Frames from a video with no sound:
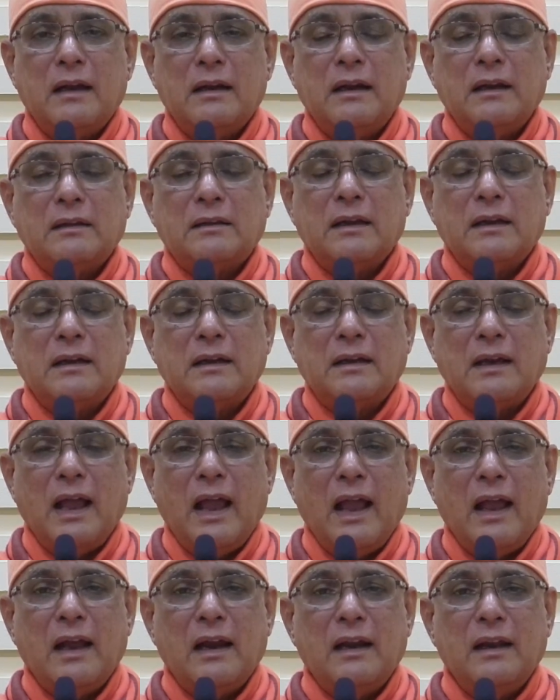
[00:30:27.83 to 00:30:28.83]

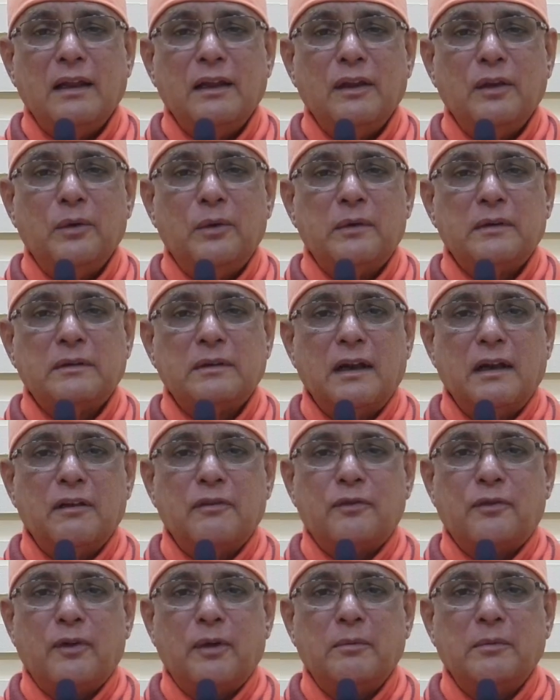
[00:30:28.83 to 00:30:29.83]
disentangling yourself
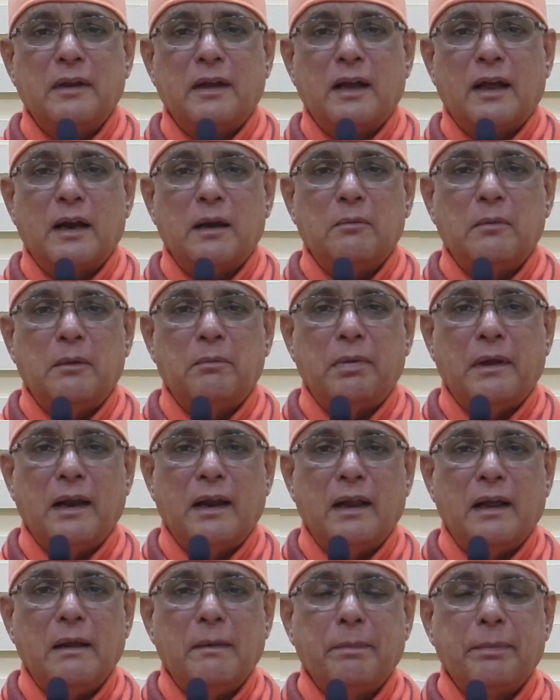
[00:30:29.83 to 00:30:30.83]
from the karma
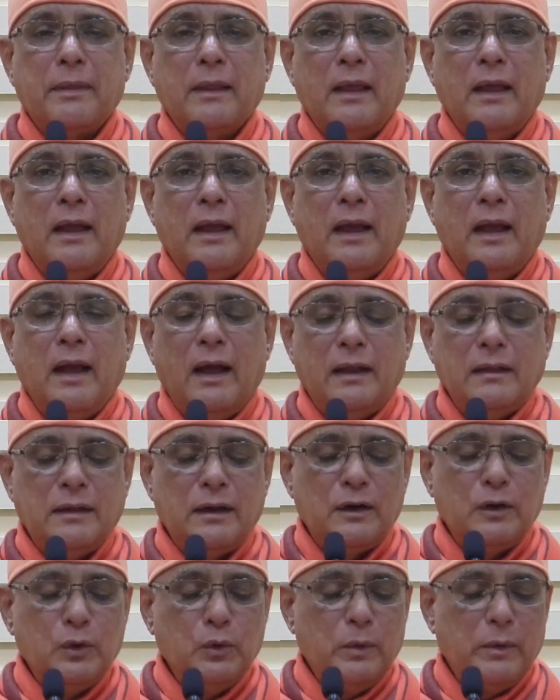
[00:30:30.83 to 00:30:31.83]
phala and the
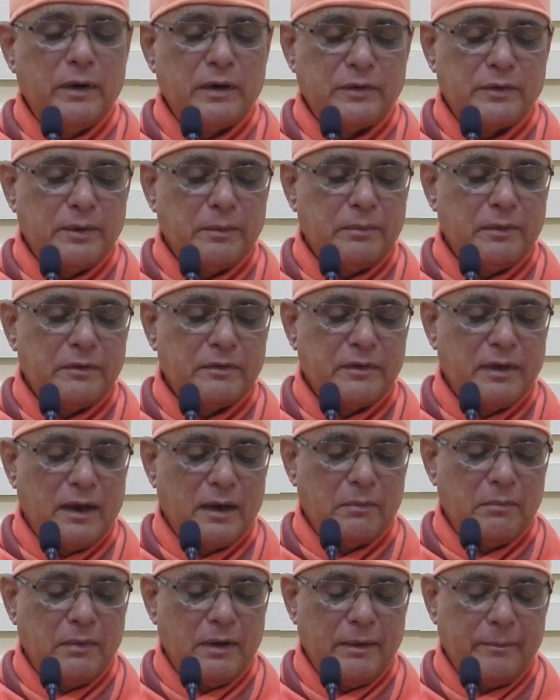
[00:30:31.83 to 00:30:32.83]
doership of karma.